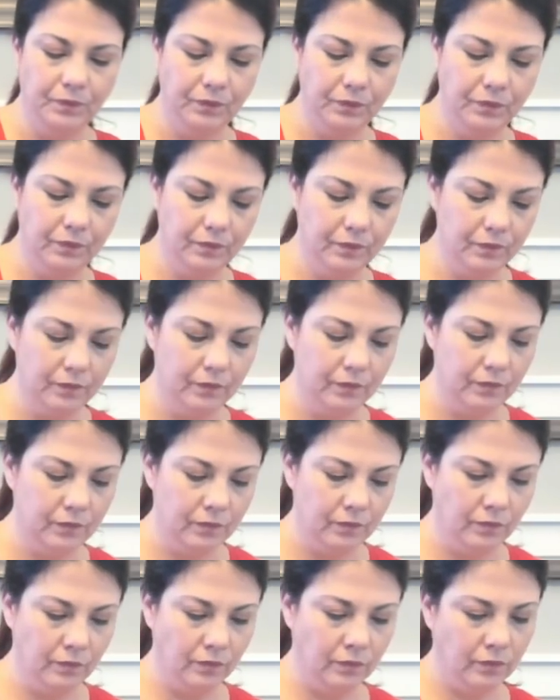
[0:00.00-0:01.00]

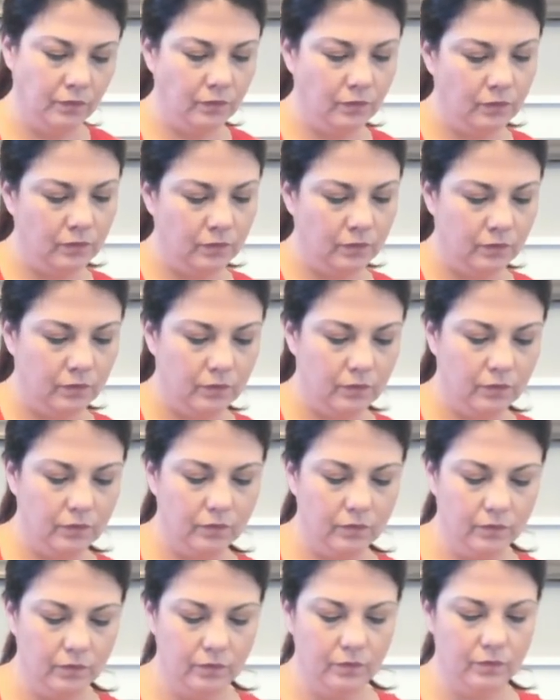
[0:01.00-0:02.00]

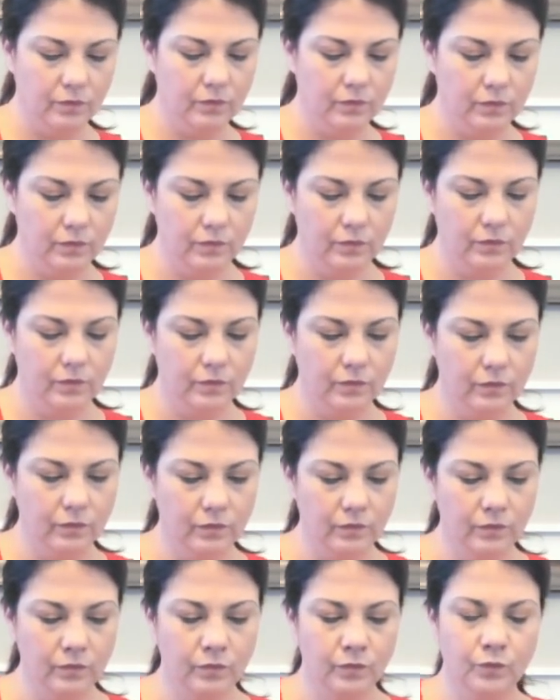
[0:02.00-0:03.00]

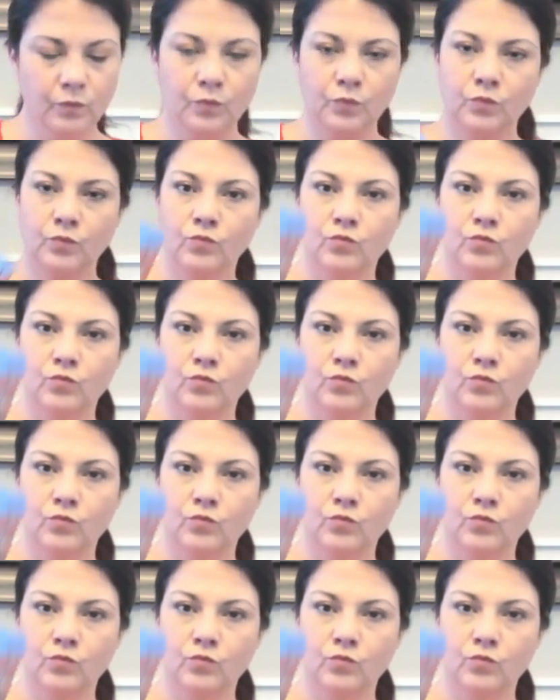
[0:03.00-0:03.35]
[no speech]